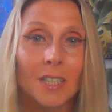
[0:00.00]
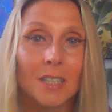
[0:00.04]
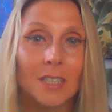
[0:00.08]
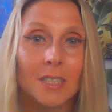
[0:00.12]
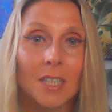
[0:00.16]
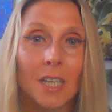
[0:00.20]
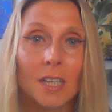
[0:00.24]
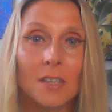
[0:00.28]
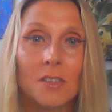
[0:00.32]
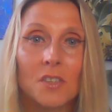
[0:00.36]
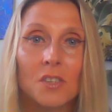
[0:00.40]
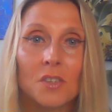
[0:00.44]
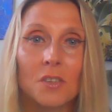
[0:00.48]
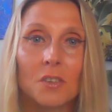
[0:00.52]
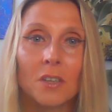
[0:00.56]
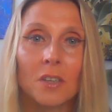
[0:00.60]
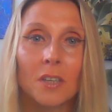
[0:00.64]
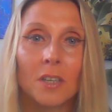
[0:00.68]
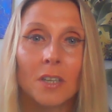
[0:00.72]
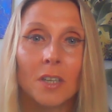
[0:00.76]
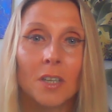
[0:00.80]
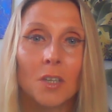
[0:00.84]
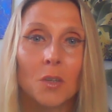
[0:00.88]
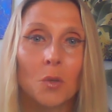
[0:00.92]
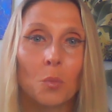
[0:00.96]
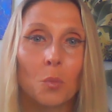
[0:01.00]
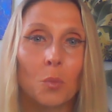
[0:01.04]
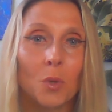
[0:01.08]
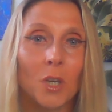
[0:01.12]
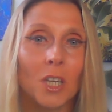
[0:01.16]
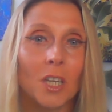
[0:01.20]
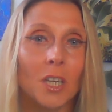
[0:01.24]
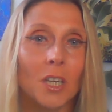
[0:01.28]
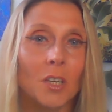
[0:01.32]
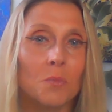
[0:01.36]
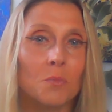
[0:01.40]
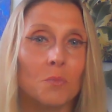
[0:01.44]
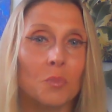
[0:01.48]
dancer,
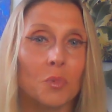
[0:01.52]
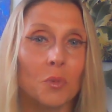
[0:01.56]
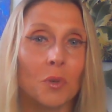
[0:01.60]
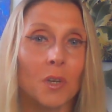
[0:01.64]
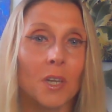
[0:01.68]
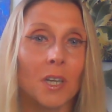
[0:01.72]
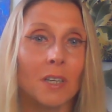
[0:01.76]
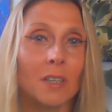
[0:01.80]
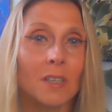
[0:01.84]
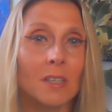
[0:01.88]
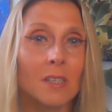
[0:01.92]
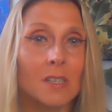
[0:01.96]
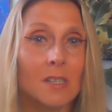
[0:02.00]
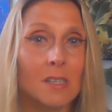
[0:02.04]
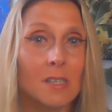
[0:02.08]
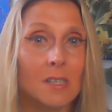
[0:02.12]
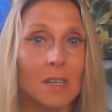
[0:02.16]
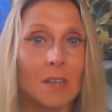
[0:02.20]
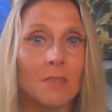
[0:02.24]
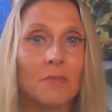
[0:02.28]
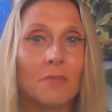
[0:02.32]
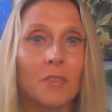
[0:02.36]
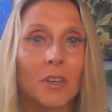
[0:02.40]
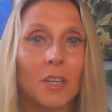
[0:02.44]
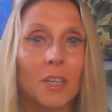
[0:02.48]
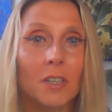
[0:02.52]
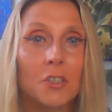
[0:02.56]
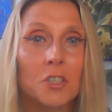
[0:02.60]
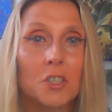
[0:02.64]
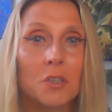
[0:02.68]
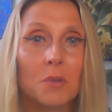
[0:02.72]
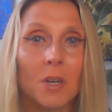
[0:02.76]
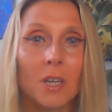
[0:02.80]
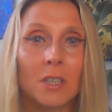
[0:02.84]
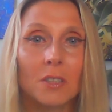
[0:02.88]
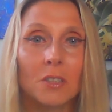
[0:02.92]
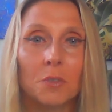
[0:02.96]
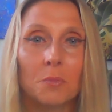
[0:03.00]
we bring something
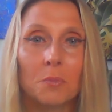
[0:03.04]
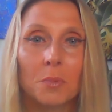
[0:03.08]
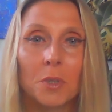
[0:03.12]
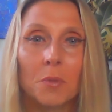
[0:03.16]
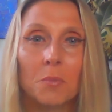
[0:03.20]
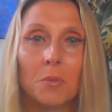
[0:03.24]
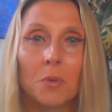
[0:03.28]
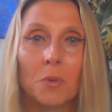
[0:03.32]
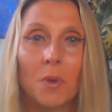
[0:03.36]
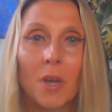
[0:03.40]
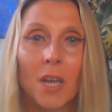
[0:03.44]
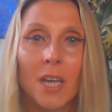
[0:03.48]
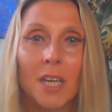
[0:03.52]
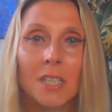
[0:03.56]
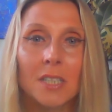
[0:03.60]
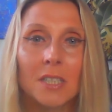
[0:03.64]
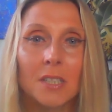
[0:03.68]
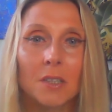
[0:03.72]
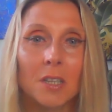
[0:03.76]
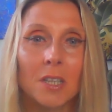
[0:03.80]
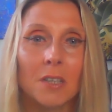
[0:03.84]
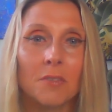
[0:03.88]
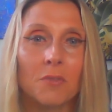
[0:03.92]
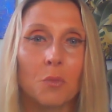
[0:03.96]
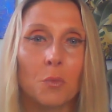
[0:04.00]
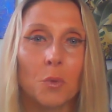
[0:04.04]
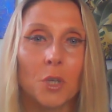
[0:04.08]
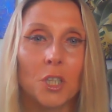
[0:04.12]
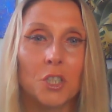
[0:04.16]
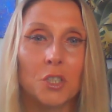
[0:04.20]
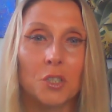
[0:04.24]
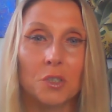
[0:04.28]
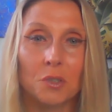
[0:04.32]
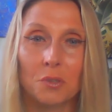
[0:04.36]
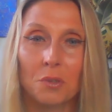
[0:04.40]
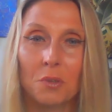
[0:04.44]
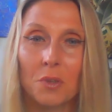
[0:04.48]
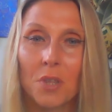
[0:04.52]
to other people. And if we
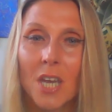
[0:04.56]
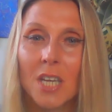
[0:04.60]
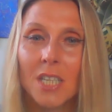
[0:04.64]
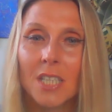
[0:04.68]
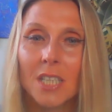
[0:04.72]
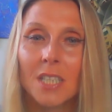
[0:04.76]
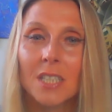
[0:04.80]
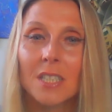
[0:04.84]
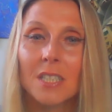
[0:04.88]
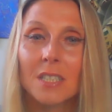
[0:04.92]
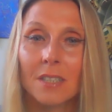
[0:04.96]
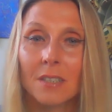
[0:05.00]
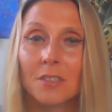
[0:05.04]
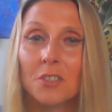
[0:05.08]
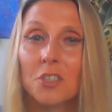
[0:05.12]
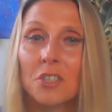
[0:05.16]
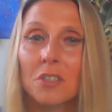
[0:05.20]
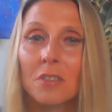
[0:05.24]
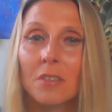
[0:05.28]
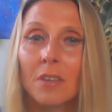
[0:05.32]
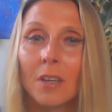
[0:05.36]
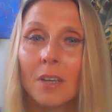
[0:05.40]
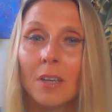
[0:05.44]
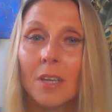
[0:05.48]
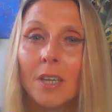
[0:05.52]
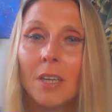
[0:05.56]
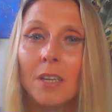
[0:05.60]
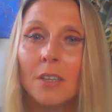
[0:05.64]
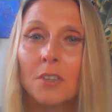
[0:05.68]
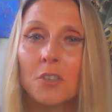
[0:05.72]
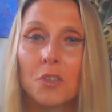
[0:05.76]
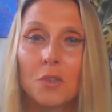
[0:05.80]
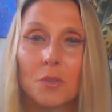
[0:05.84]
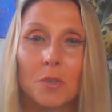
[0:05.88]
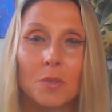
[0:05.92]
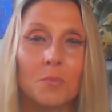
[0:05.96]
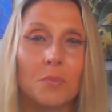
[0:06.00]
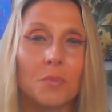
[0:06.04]
do that intentionally
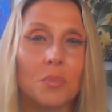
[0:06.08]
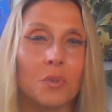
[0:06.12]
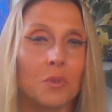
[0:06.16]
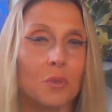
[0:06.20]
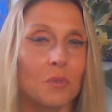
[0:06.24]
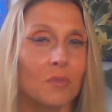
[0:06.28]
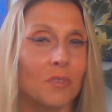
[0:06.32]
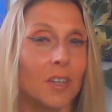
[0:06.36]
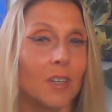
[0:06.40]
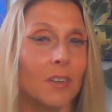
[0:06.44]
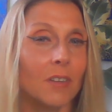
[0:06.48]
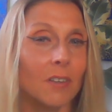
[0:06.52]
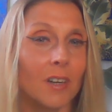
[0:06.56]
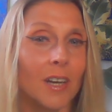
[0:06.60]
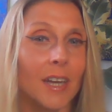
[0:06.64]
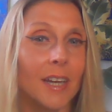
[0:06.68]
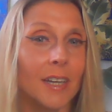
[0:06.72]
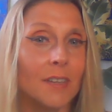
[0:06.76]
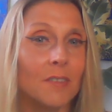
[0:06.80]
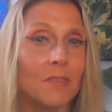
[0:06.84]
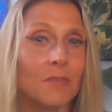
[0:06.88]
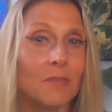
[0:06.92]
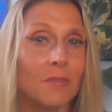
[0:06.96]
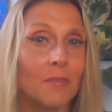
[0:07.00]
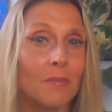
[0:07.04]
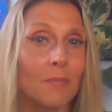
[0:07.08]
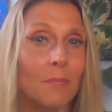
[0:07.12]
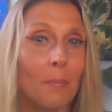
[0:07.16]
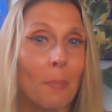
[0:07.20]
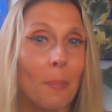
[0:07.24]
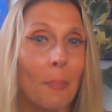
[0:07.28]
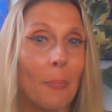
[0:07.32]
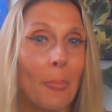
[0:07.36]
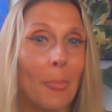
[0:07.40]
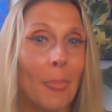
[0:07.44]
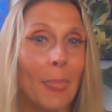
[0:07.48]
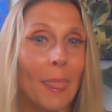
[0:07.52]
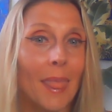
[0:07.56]
to improve their life,
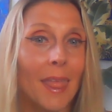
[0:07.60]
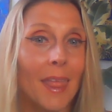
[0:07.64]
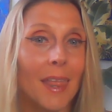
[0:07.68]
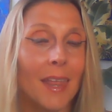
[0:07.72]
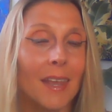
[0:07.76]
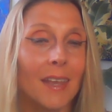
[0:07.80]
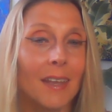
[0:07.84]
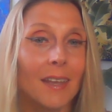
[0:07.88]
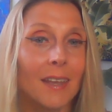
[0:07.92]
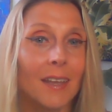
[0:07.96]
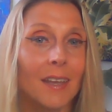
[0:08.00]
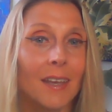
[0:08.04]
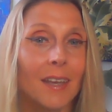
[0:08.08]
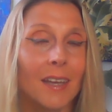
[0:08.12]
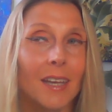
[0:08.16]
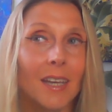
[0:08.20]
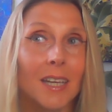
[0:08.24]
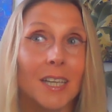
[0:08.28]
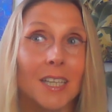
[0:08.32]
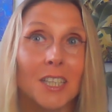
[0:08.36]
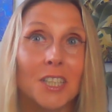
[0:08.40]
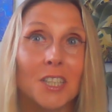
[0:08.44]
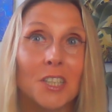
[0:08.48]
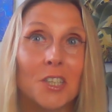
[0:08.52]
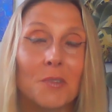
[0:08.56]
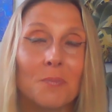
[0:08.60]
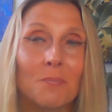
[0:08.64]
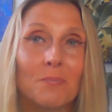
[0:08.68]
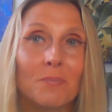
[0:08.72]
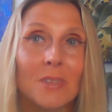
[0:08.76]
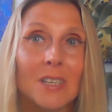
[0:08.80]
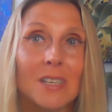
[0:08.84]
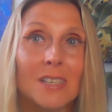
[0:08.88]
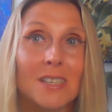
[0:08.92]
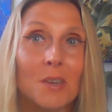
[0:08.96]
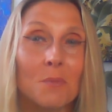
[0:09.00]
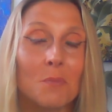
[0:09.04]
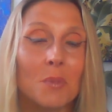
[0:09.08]

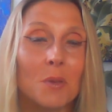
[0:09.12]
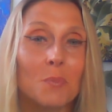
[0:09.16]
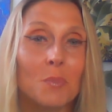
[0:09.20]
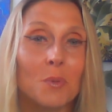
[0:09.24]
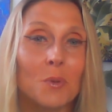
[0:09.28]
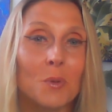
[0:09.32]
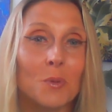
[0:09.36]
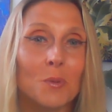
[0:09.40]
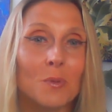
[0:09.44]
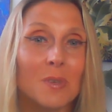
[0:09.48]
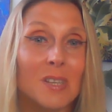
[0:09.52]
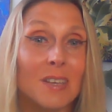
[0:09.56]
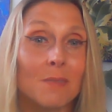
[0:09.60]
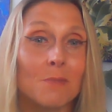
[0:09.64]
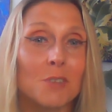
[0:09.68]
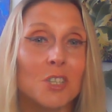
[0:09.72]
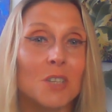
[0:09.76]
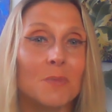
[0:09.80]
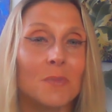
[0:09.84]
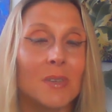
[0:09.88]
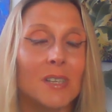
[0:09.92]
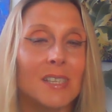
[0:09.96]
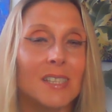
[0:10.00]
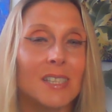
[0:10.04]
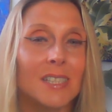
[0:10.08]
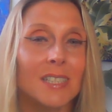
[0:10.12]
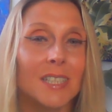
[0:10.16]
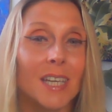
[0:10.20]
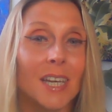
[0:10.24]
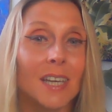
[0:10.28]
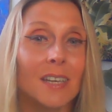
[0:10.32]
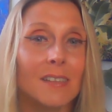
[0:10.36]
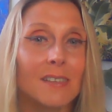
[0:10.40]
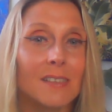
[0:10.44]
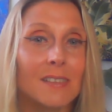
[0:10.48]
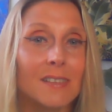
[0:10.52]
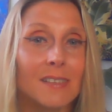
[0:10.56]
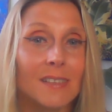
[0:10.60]
some shamans
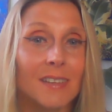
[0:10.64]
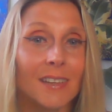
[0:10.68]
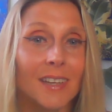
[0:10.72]
dance